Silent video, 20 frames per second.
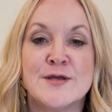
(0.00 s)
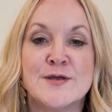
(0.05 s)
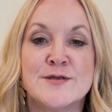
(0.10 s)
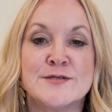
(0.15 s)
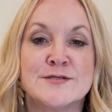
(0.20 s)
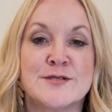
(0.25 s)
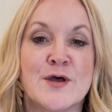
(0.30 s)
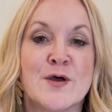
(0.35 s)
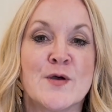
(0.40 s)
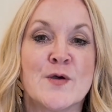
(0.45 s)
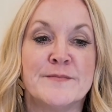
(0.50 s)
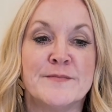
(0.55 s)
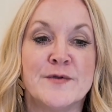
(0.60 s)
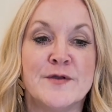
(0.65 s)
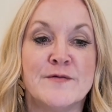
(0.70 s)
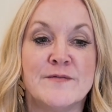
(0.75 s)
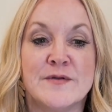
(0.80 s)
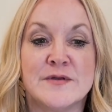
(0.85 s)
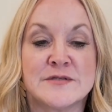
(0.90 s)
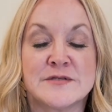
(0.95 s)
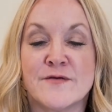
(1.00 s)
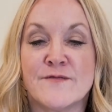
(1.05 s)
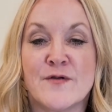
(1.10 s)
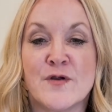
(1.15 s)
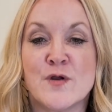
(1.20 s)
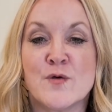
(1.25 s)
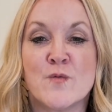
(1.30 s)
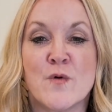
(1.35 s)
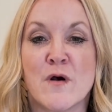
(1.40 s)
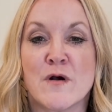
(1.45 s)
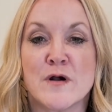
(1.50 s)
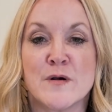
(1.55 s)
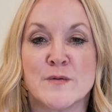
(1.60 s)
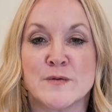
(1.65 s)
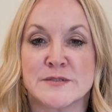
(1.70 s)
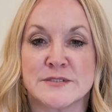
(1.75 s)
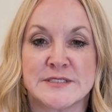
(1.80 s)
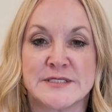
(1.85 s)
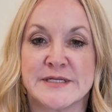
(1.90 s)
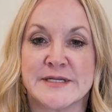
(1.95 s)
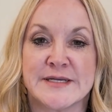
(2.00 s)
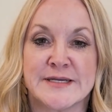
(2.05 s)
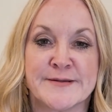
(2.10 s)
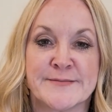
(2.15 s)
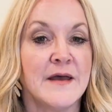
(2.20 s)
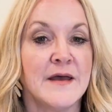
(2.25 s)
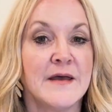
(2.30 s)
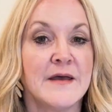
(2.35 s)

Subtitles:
So it's a very walkable city.